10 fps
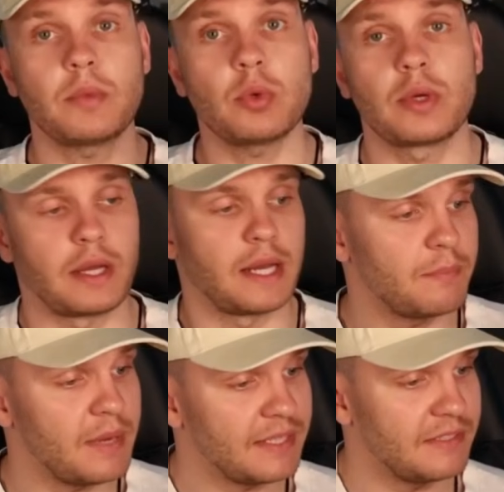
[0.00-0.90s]
Look,
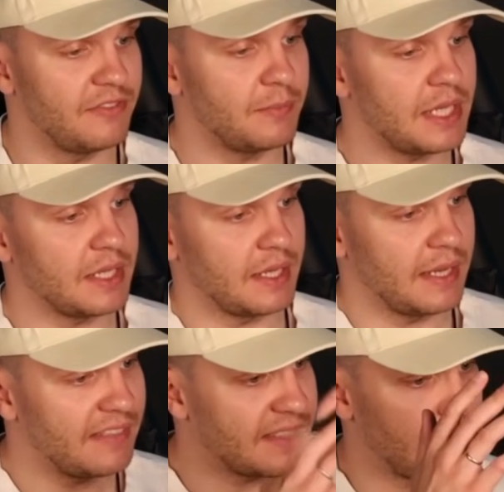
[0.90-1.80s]
a passive speaker
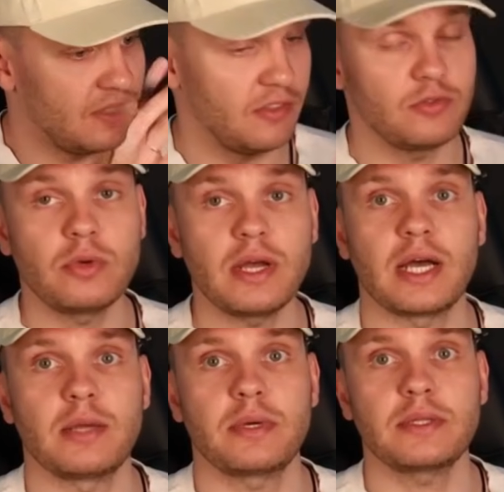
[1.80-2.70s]
is a structural
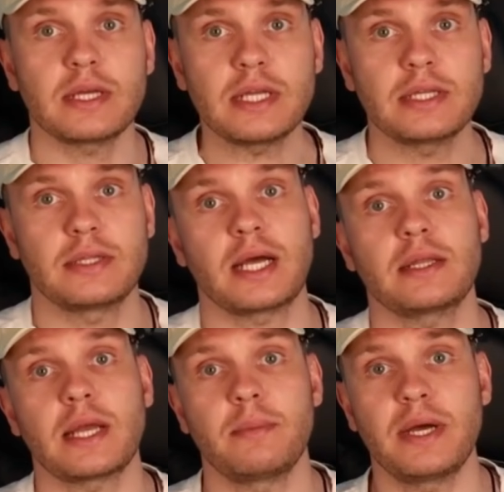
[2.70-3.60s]
element that has
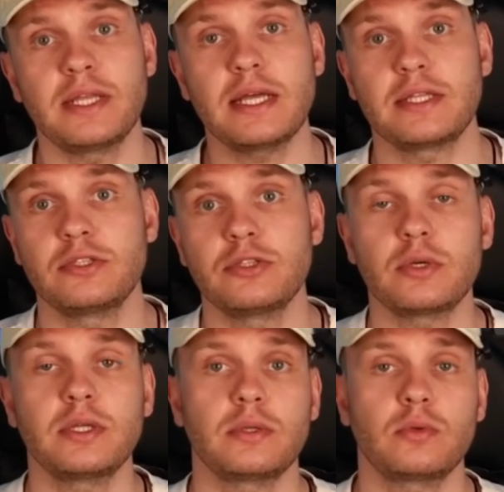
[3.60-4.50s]
neither a magnetic
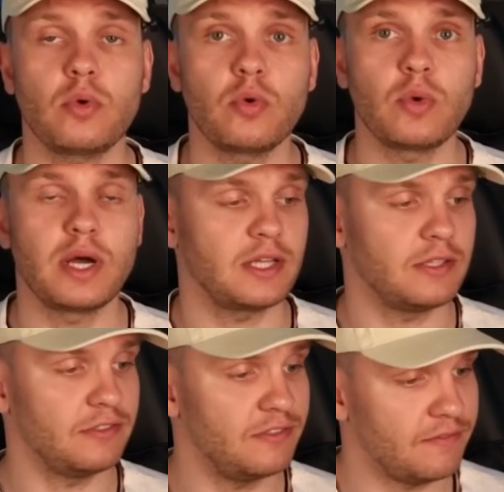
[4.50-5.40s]
circuit nor
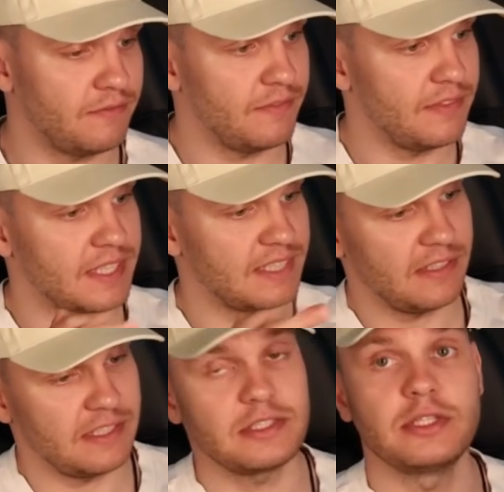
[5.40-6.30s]
wires. That
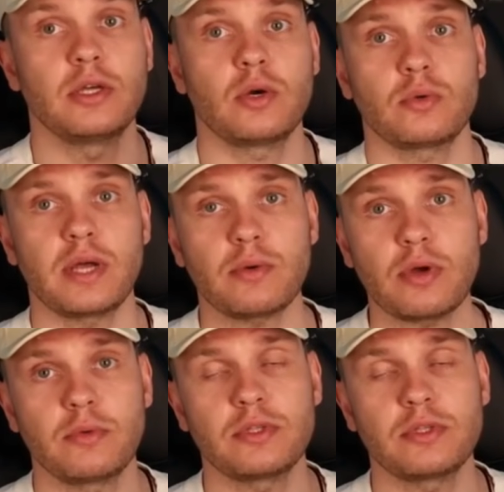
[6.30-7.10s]
is, it's a cone, a rubber